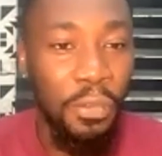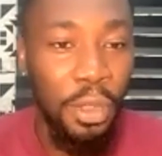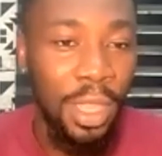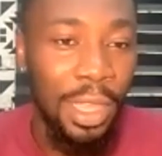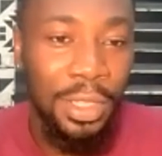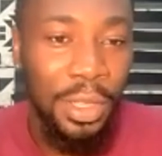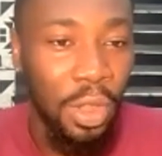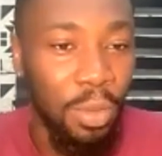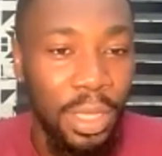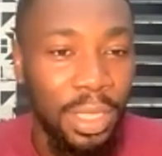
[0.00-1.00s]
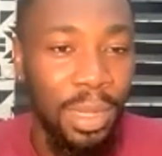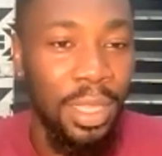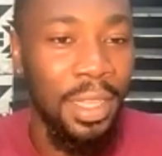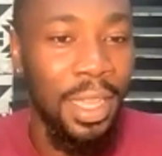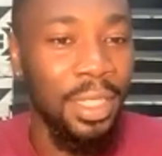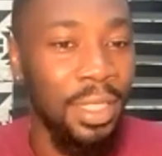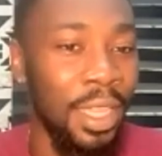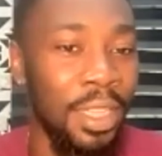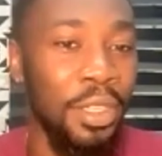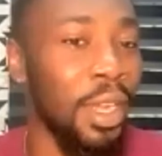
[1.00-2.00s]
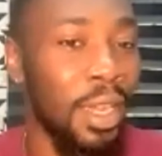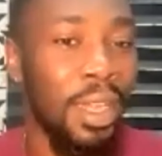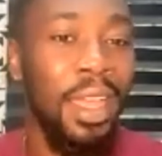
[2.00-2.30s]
4,000 community managers in Nigeria.